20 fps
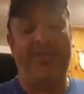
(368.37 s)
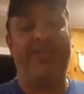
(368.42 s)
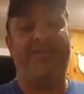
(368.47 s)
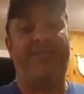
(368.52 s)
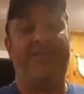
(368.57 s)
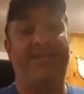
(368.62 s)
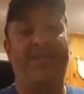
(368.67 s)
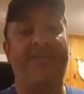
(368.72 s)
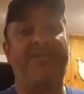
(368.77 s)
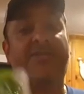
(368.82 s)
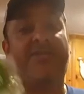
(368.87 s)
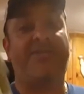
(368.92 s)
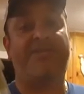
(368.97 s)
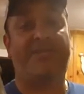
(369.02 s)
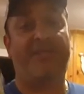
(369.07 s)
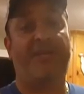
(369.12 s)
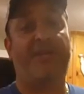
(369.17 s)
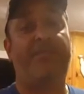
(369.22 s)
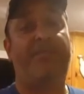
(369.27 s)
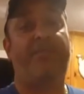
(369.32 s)
These things are
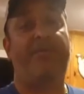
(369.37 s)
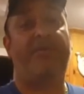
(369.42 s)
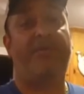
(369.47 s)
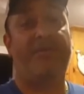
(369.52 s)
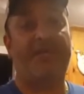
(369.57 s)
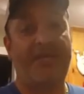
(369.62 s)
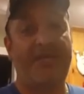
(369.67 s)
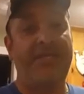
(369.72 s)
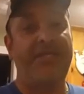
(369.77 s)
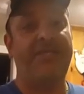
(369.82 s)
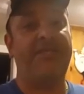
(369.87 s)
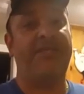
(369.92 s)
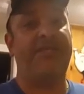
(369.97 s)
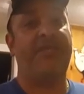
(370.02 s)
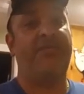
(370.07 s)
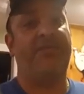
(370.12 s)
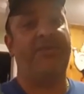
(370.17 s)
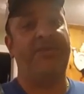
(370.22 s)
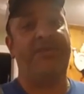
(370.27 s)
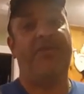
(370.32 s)
simple, easy,
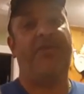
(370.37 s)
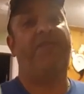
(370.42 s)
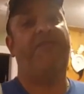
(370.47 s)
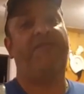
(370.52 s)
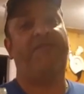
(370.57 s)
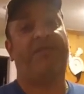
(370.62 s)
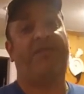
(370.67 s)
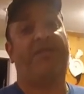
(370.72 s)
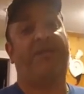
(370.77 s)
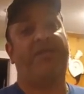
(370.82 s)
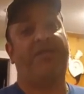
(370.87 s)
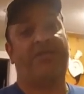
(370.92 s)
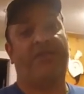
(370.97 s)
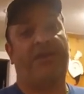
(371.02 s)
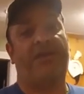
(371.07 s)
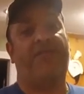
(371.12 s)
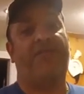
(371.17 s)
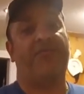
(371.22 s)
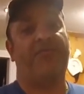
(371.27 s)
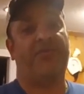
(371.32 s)
when you don't feel like
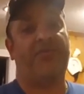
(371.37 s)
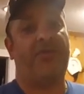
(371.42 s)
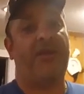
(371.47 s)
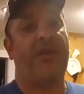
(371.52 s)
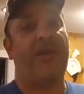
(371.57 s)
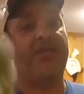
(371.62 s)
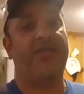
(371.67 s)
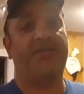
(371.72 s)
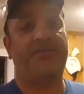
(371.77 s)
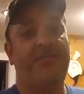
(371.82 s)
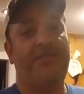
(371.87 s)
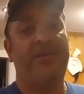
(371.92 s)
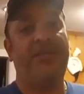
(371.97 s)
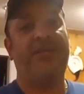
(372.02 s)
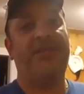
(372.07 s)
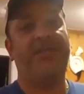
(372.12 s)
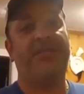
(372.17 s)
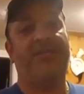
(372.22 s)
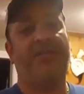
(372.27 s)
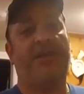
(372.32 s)
starting from scratch. Pick
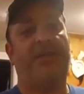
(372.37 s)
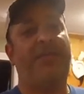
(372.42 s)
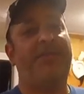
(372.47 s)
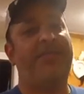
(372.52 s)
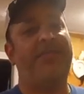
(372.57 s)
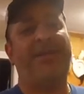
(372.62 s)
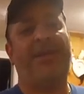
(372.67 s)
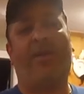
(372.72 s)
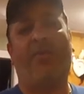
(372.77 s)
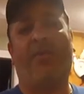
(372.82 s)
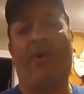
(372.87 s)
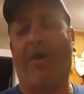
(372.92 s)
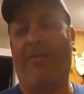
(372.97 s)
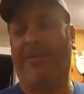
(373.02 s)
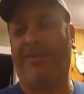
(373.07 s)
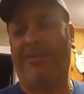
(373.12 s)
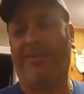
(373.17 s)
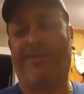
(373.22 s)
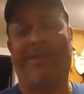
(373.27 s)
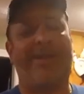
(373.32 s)
these up, I think at
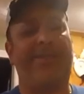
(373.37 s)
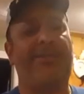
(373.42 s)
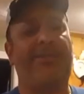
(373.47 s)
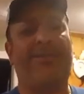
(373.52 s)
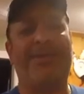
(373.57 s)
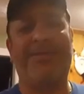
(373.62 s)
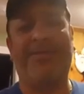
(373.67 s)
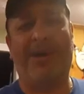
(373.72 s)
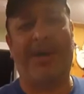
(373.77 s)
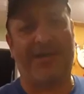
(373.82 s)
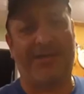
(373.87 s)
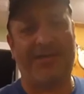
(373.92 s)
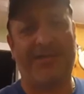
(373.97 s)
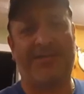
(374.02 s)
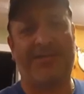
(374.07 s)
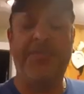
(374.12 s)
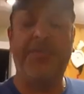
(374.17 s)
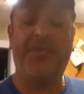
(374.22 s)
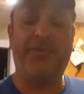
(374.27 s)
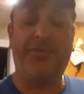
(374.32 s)
Walmart they're like three bucks. They're